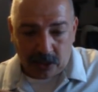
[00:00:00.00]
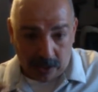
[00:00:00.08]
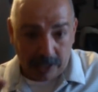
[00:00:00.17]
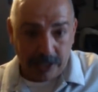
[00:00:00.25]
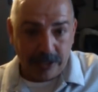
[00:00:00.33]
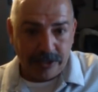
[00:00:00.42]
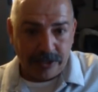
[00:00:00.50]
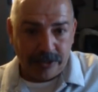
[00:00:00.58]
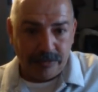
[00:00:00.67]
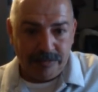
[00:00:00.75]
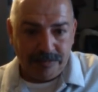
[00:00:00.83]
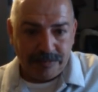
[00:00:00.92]
Go on
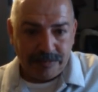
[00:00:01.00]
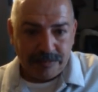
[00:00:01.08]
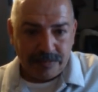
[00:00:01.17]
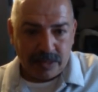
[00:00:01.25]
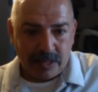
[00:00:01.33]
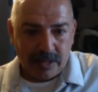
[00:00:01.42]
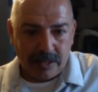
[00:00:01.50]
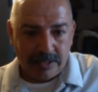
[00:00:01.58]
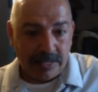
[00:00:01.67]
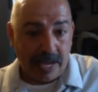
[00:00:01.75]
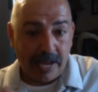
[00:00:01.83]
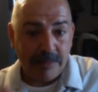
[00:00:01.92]
YouTube,
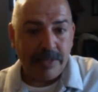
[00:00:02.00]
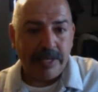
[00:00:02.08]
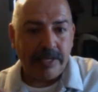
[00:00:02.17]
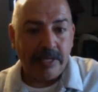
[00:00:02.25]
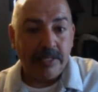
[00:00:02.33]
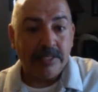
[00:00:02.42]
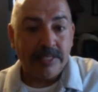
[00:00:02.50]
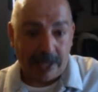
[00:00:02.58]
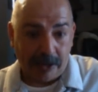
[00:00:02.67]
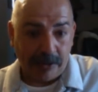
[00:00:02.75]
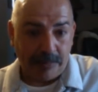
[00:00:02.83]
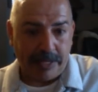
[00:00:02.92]
type in
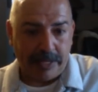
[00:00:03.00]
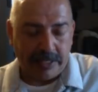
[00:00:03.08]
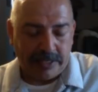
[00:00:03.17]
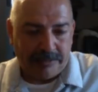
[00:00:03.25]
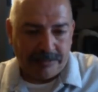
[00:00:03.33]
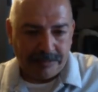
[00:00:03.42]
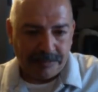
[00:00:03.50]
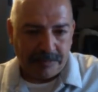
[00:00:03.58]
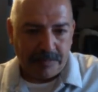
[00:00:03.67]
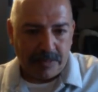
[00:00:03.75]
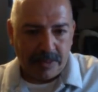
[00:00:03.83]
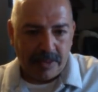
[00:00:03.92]
Terapeak,
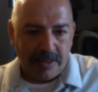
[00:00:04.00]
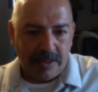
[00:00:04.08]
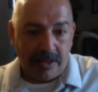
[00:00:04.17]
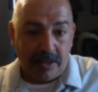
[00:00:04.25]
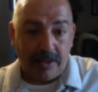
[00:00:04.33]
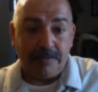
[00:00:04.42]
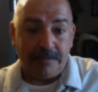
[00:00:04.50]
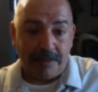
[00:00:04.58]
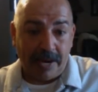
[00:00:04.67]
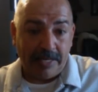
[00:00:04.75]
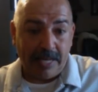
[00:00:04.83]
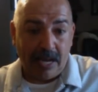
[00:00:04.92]
and
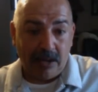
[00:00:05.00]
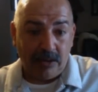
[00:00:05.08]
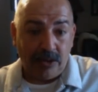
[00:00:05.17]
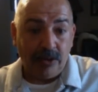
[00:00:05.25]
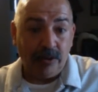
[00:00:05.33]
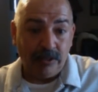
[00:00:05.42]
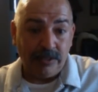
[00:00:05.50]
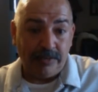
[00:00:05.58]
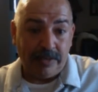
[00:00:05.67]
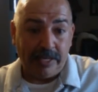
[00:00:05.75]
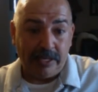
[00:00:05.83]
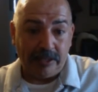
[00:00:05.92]
find out whose
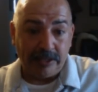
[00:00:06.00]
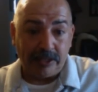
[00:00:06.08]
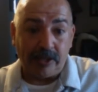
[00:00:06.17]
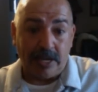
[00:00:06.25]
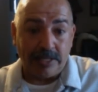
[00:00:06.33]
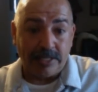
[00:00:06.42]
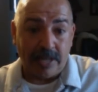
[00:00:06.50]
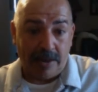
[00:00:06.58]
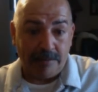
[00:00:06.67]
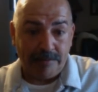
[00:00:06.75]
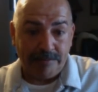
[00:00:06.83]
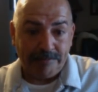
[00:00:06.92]
videos are on
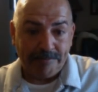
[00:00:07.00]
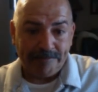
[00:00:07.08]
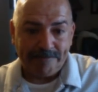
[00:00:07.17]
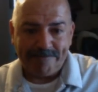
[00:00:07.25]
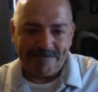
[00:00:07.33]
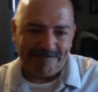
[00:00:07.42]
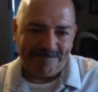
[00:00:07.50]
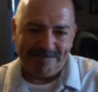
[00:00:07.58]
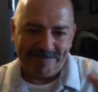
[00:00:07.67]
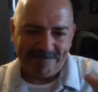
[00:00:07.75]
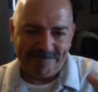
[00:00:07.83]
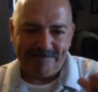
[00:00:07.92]
top.
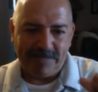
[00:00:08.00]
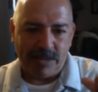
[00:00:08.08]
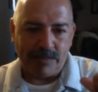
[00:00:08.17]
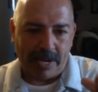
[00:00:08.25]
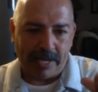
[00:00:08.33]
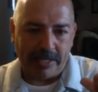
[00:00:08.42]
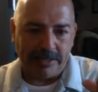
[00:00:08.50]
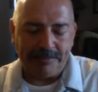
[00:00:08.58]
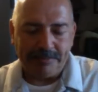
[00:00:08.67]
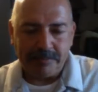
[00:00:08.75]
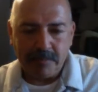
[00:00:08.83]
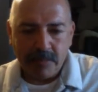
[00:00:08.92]
Mine.
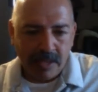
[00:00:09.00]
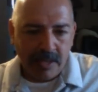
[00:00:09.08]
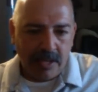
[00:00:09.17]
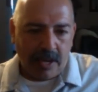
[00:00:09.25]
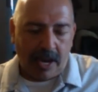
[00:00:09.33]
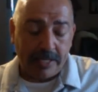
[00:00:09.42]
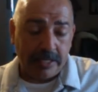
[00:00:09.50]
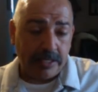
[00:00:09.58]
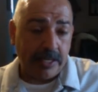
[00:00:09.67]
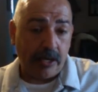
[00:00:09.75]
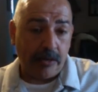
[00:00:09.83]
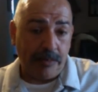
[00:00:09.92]
I did
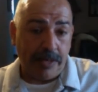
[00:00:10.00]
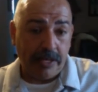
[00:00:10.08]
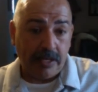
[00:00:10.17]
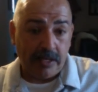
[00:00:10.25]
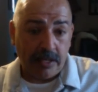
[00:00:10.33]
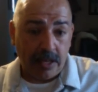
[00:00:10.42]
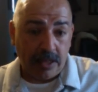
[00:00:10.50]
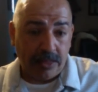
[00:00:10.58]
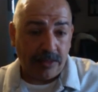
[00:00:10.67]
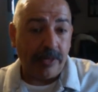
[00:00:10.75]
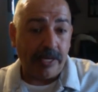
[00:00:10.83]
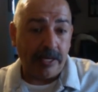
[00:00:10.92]
Terapeak
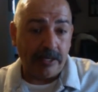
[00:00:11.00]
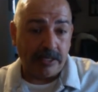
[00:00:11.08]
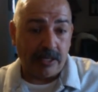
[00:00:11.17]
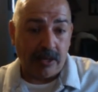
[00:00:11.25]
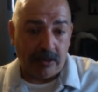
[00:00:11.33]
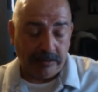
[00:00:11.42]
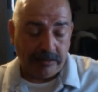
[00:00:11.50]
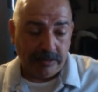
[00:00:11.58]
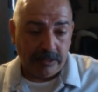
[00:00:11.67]
3 years ago.